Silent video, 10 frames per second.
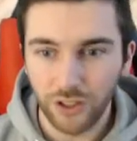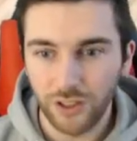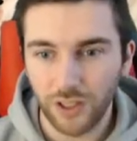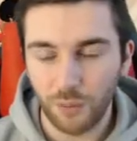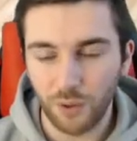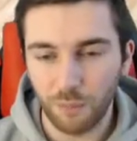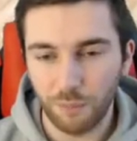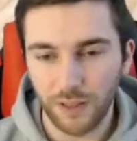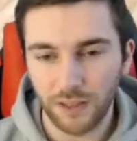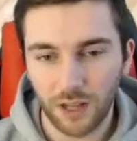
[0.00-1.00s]
Uh, we've got
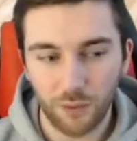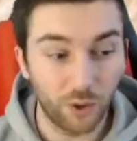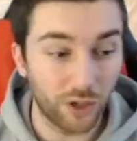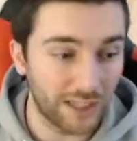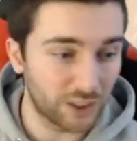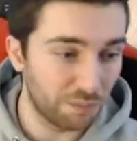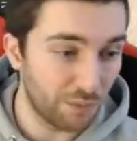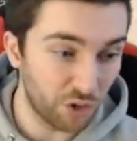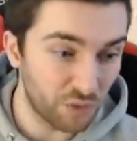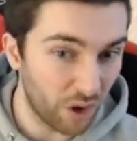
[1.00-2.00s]
Pink Dart. We've got Galaxy Opal,
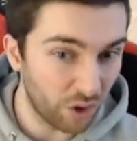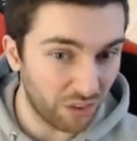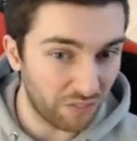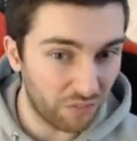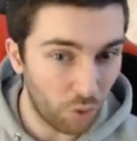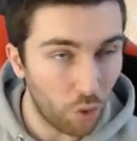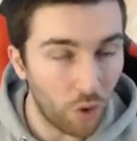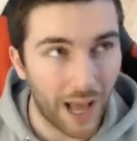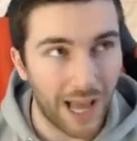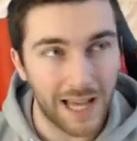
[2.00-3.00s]
Moses Malone at the four,
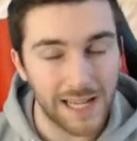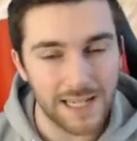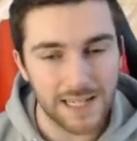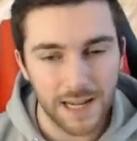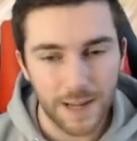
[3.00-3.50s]
and